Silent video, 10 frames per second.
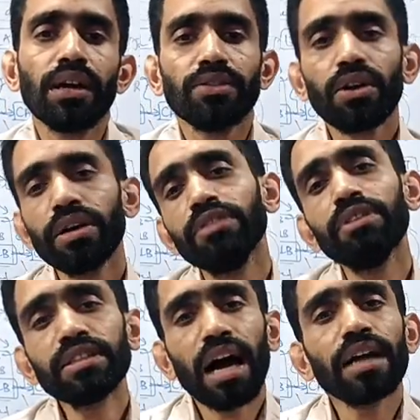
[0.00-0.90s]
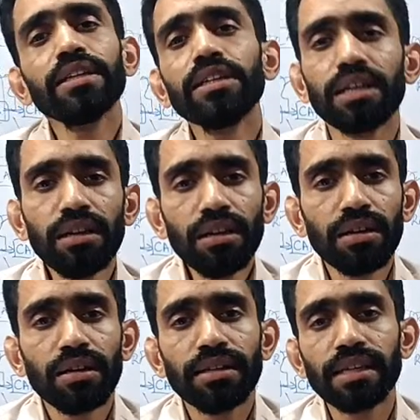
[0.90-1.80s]
Now in which article
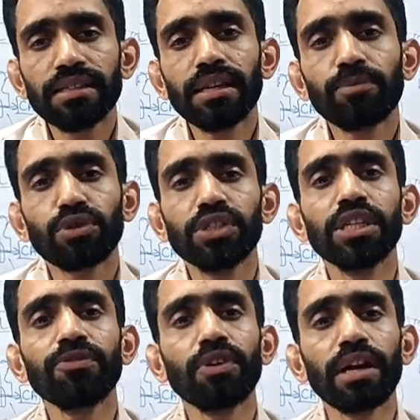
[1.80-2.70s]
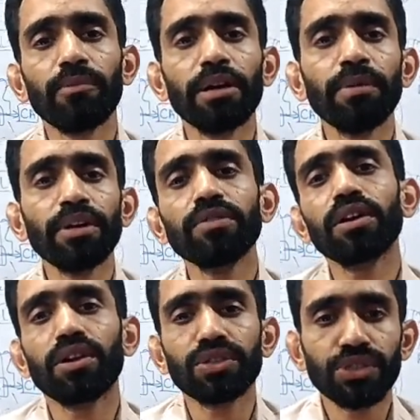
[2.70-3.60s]
does the procedure for amendment of the
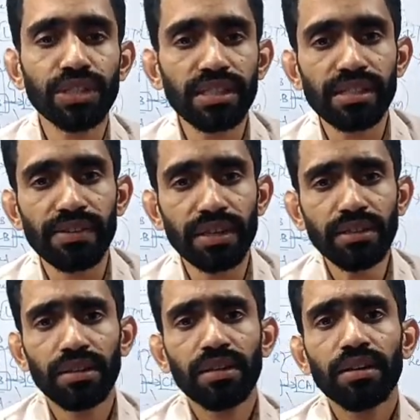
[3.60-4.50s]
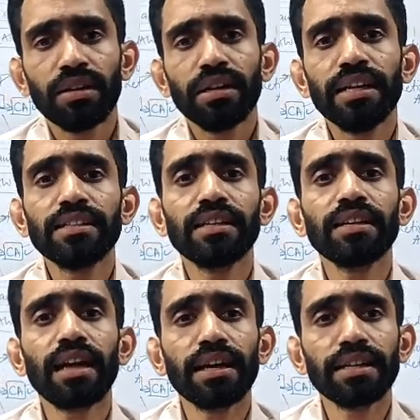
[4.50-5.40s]
Constitution is given? It is under
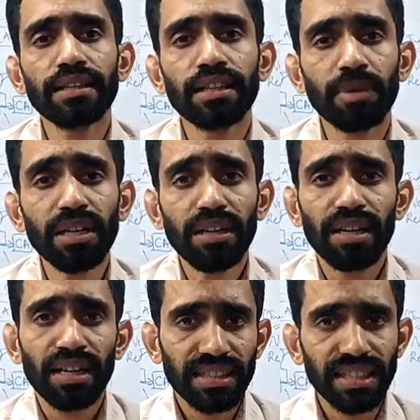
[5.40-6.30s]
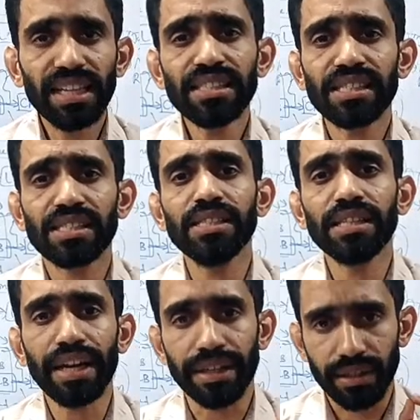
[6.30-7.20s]
article number
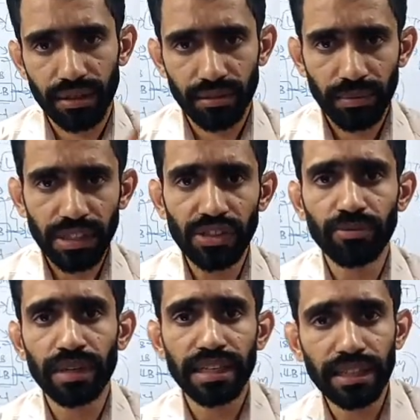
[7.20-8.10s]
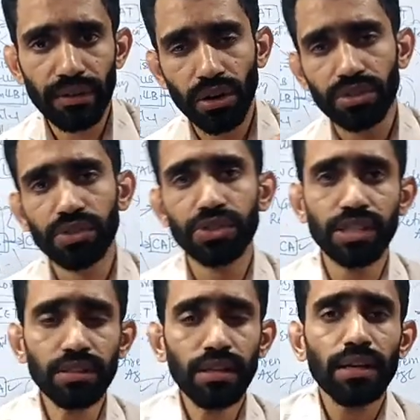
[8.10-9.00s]
368. Please remember, in our
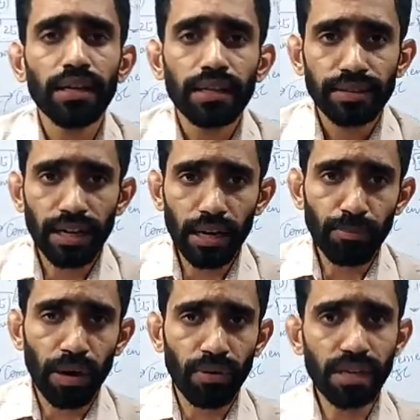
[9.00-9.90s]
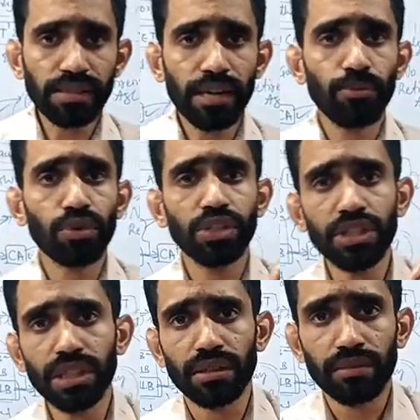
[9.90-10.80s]
Constitution, the powers and
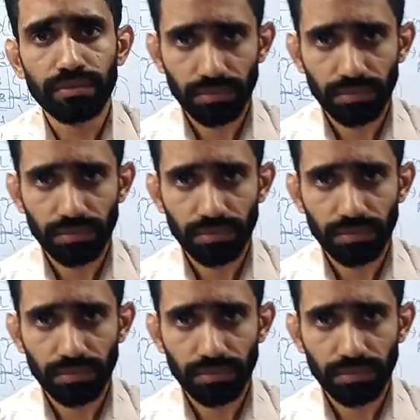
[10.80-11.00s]
procedure